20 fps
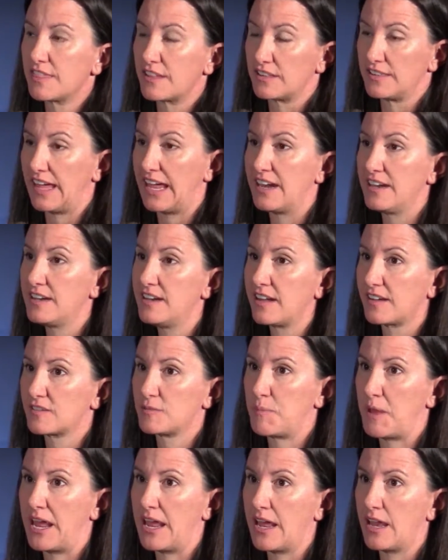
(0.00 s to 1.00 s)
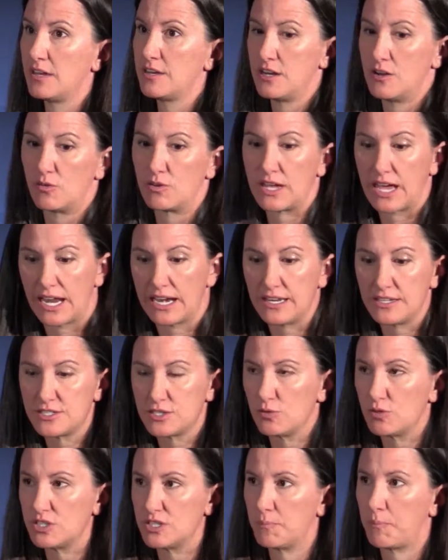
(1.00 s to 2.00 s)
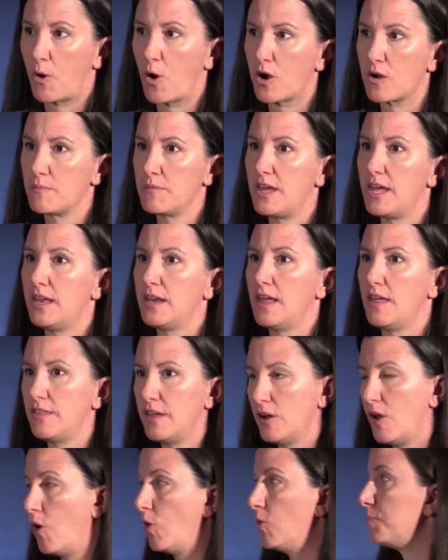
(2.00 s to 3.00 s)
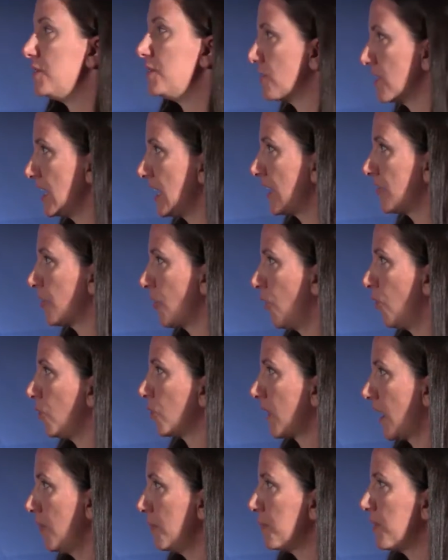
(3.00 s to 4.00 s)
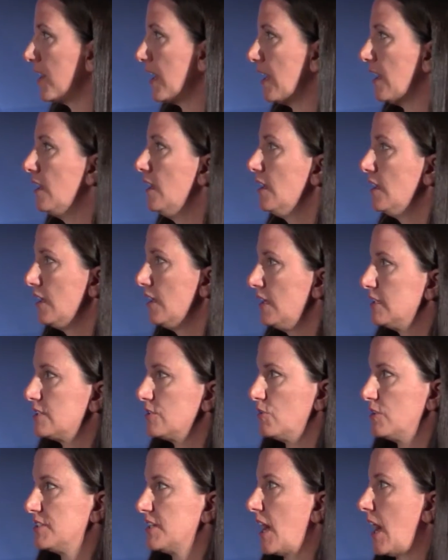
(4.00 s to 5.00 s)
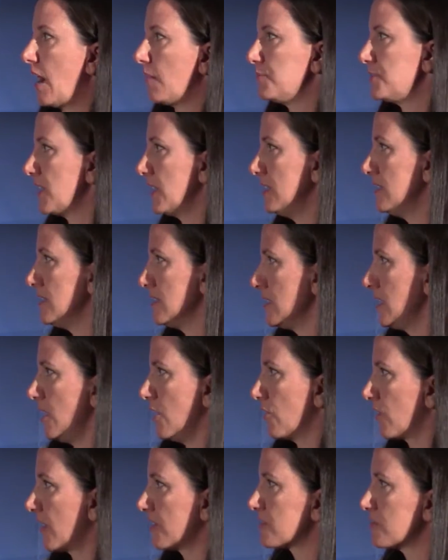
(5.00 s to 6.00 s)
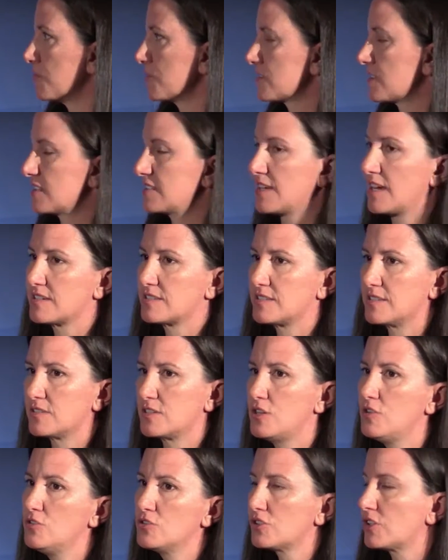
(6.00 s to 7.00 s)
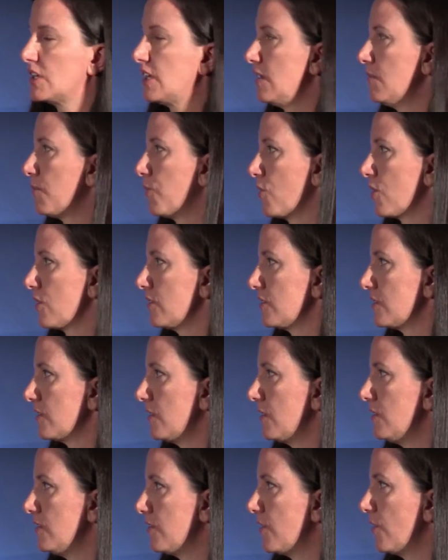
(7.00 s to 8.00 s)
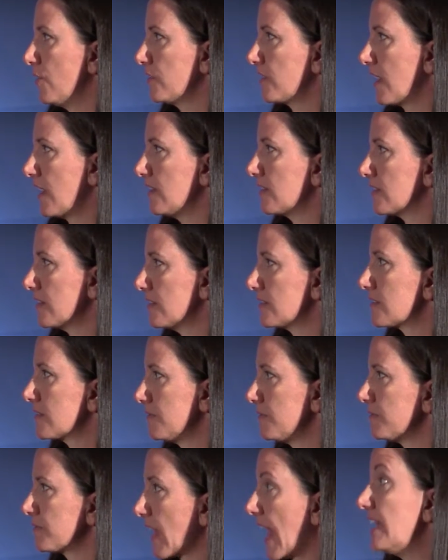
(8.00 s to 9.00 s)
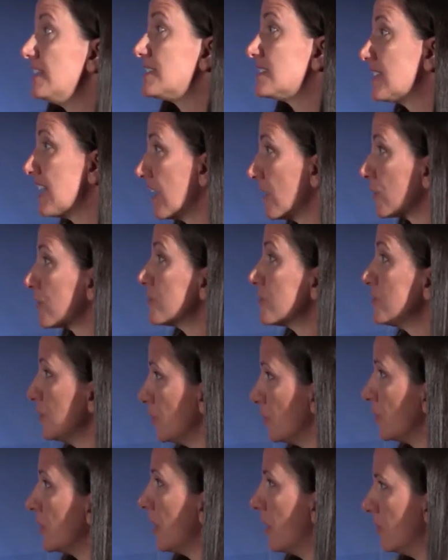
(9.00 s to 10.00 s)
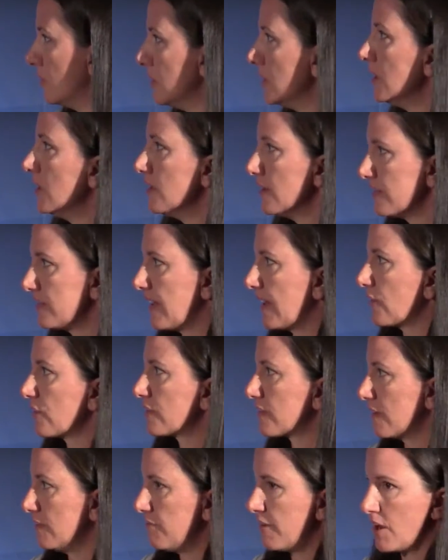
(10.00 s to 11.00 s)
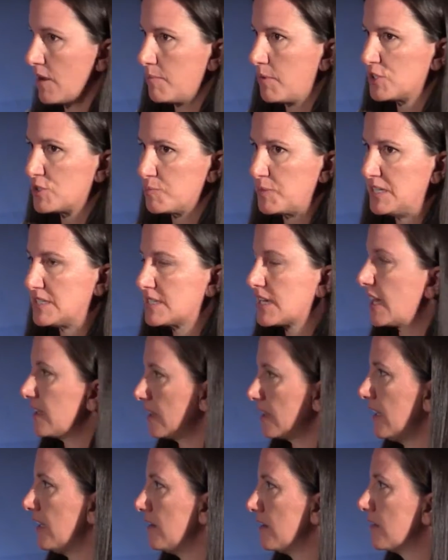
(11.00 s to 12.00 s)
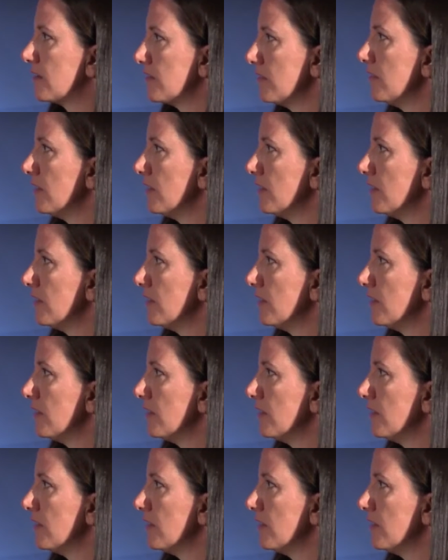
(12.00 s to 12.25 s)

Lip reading: the land and expand, get into a department and then hope you can get the whole company to adopt. And, customer success is hugely important in those cases. And sales too, Sales can very much be tightly